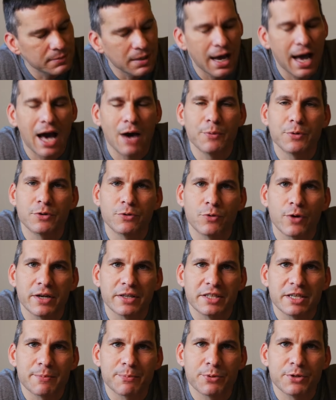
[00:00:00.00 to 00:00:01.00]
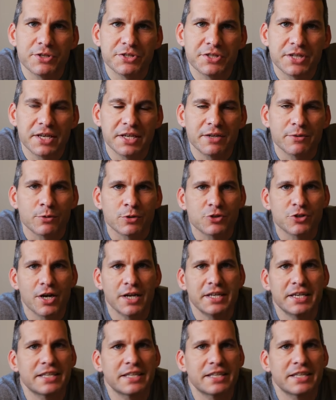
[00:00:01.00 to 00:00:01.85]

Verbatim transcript: I would greatly appreciate it. We're trying to